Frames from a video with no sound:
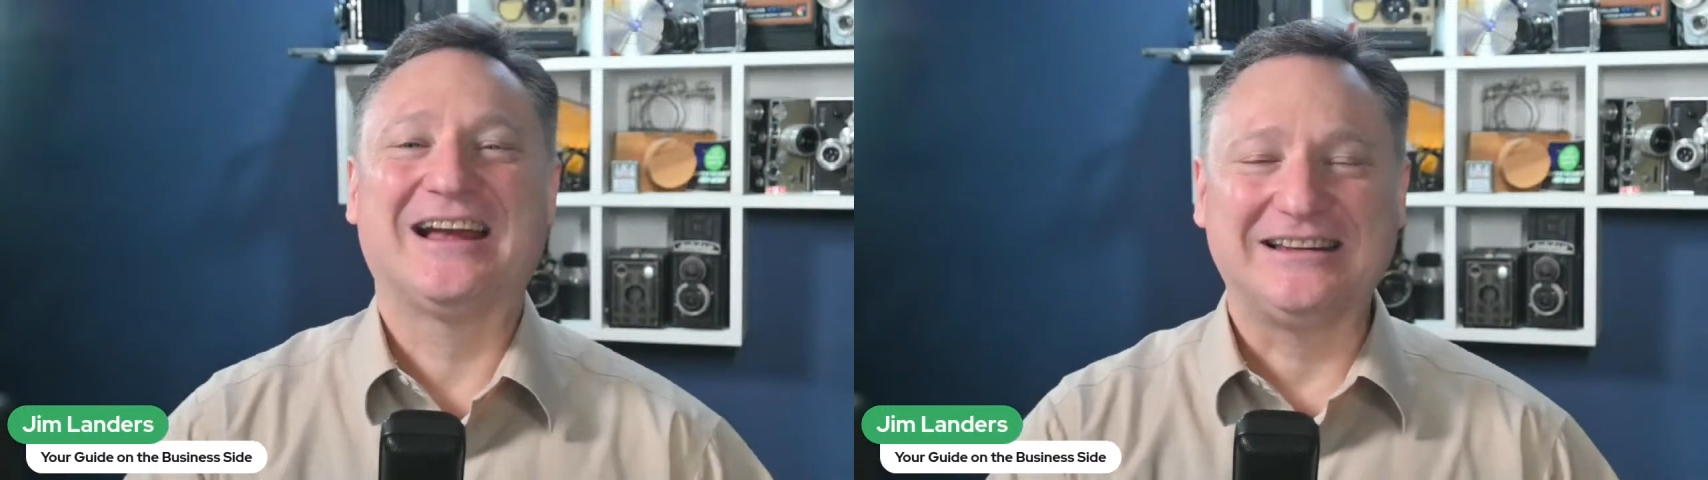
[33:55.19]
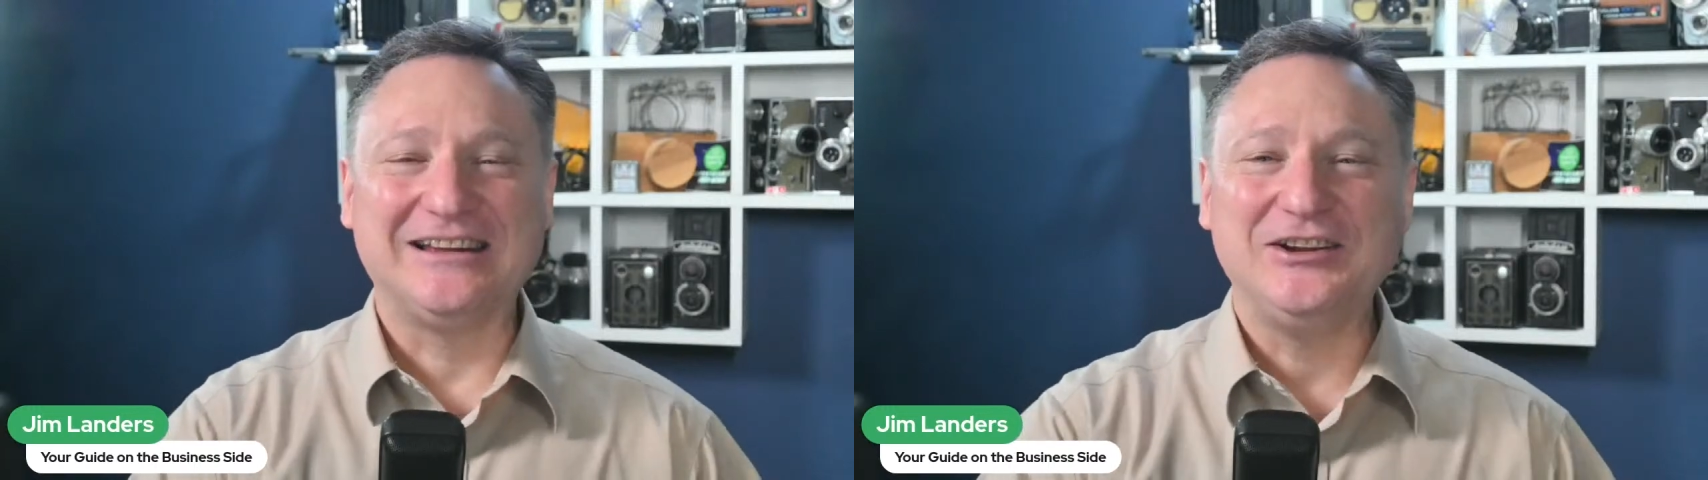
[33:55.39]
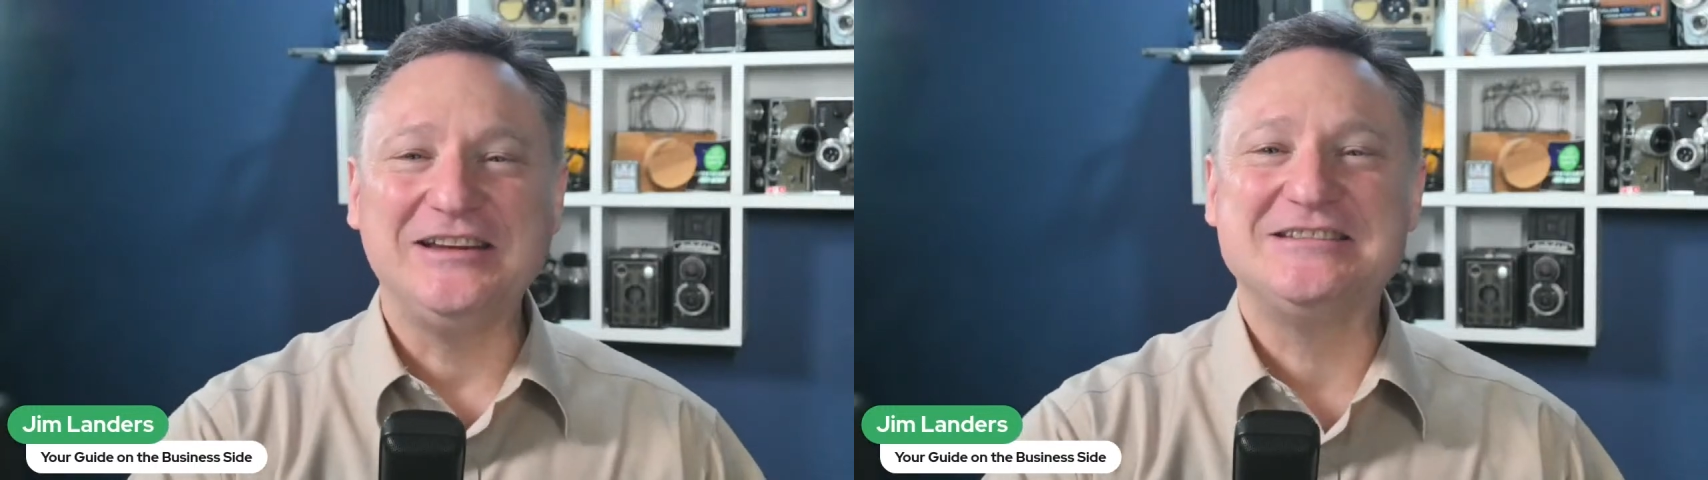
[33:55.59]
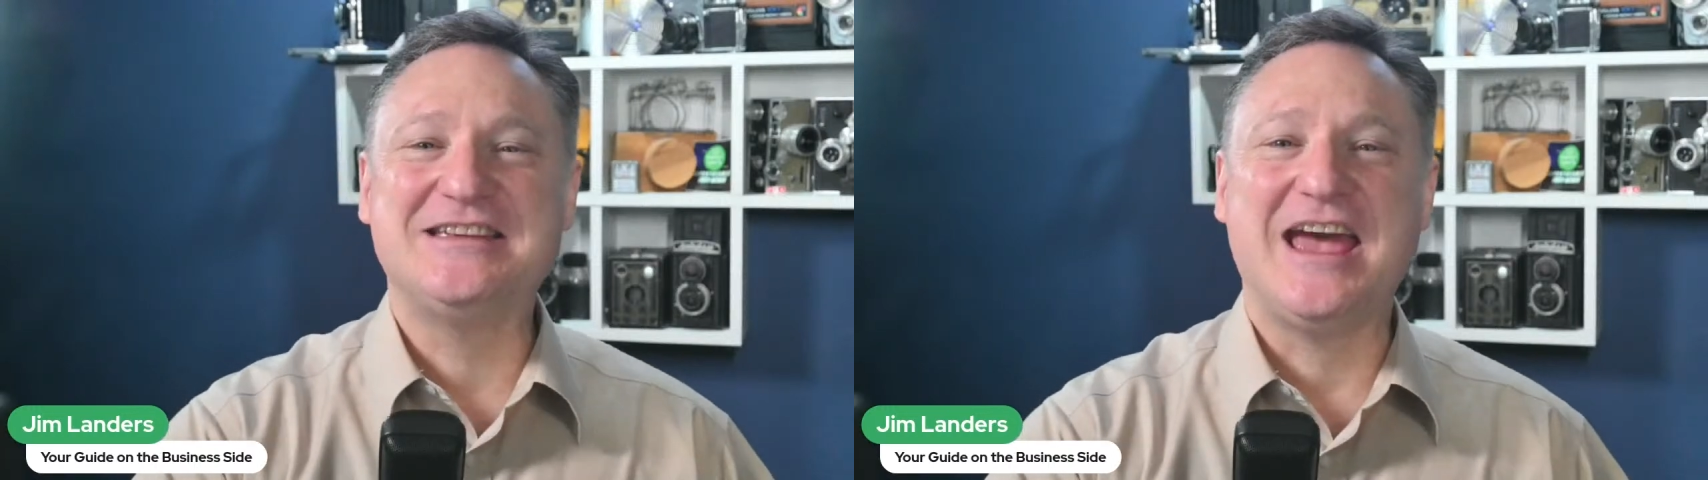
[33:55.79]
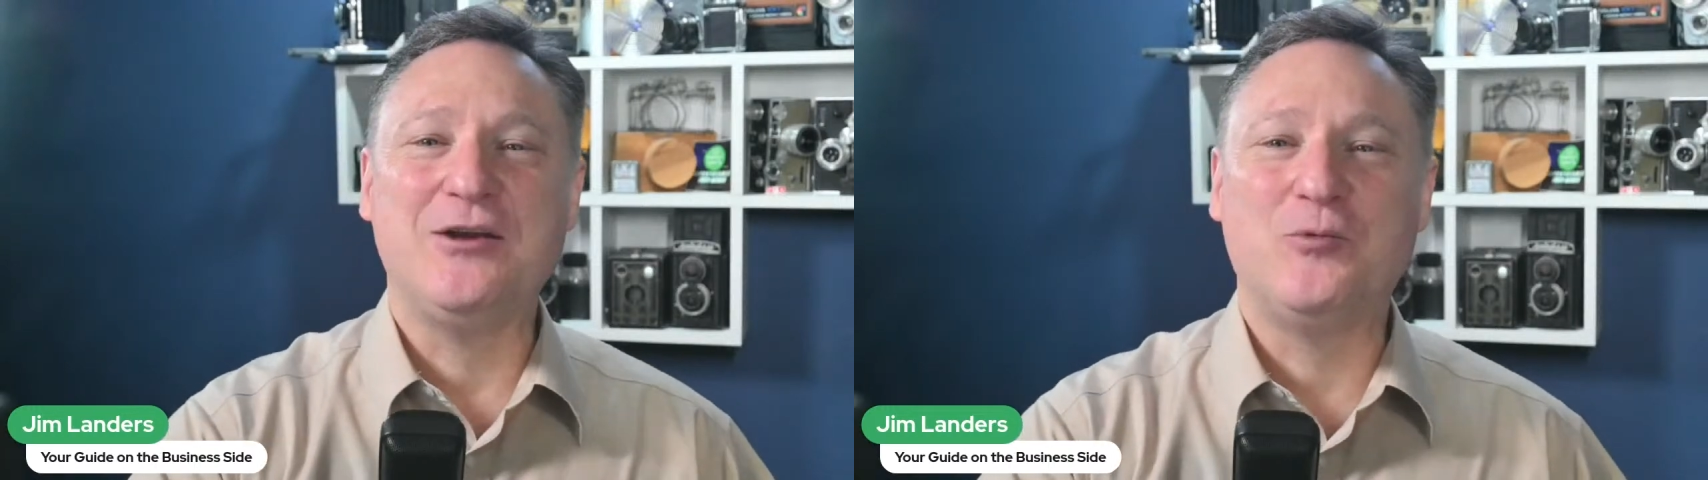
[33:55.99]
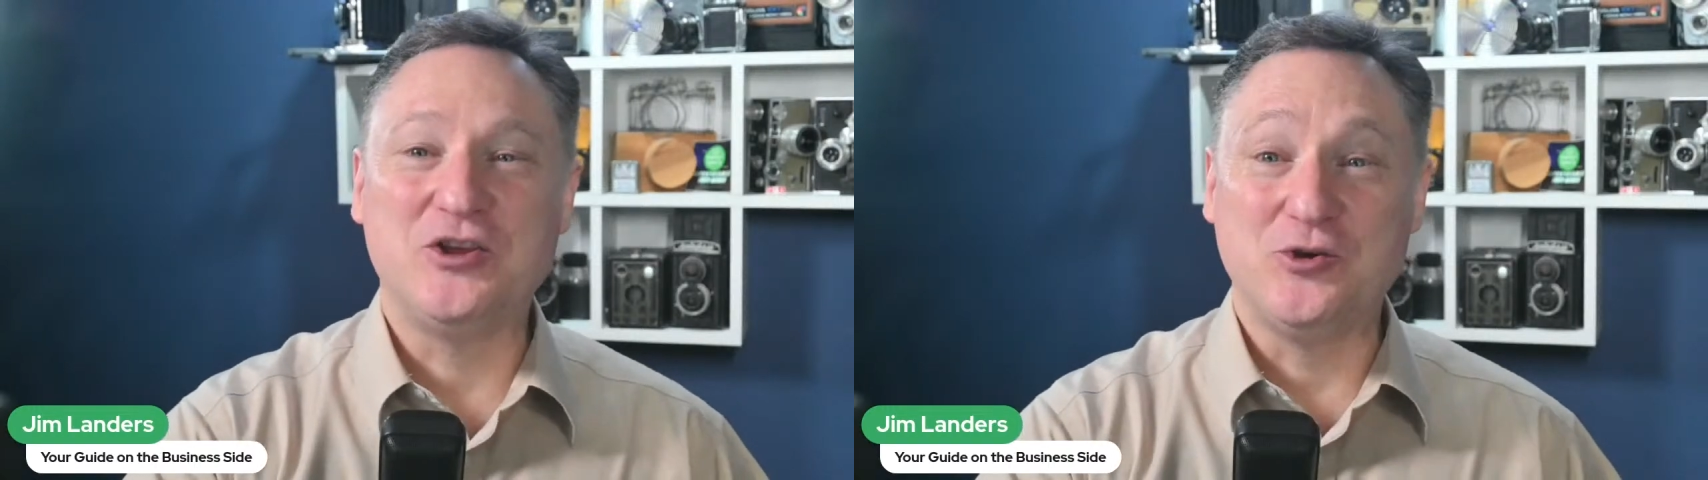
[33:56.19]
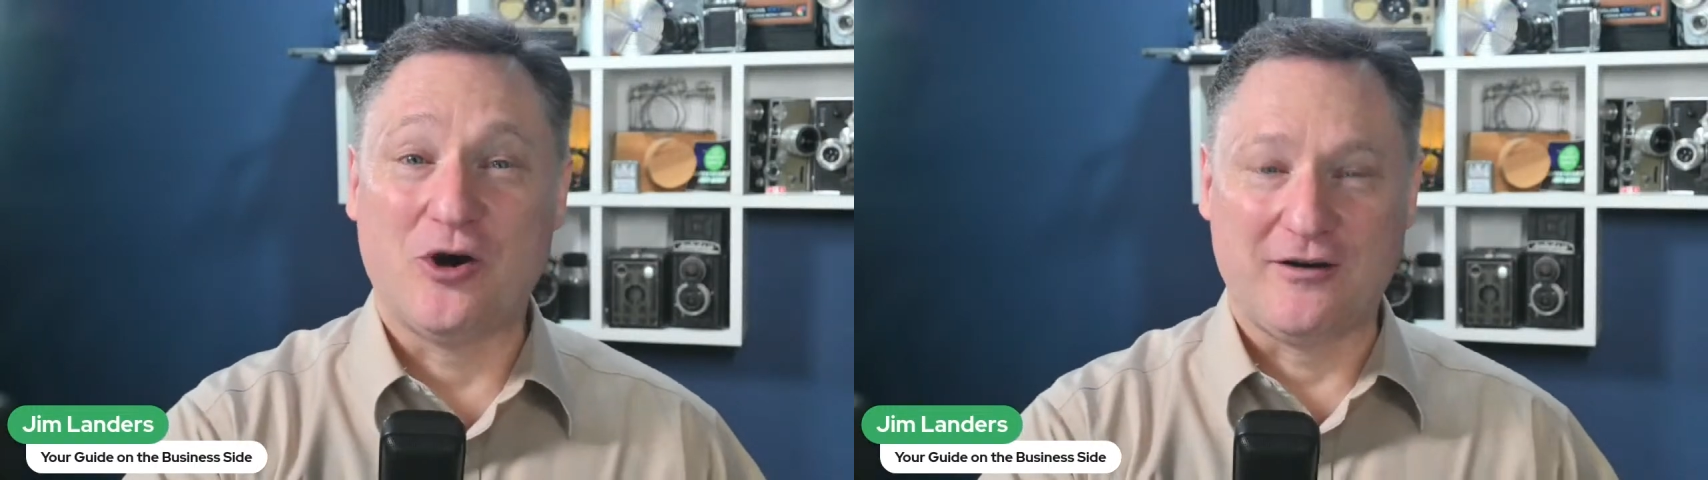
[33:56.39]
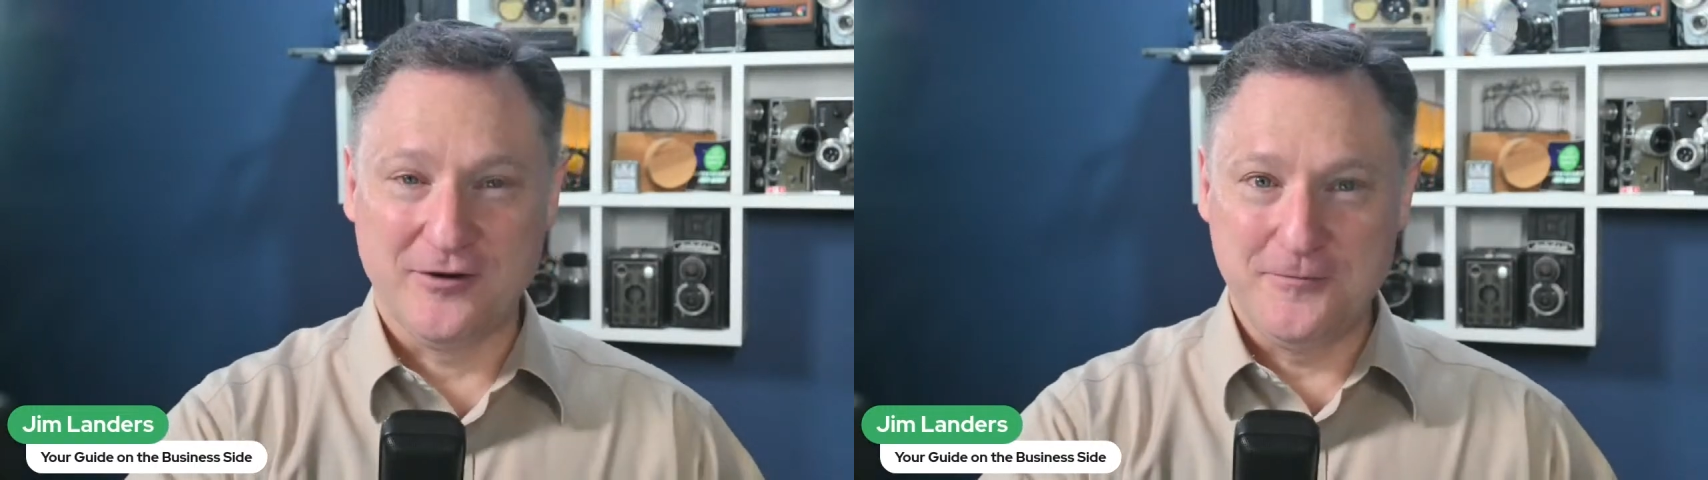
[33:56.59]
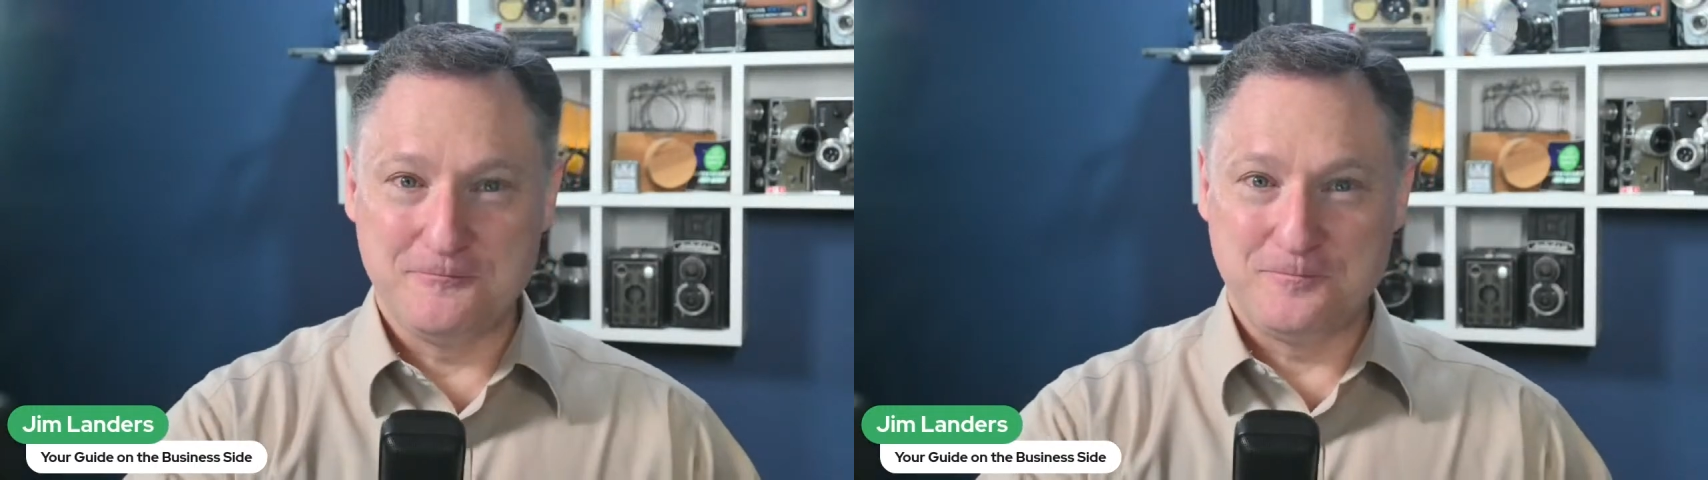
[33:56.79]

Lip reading: Clearly state what you offer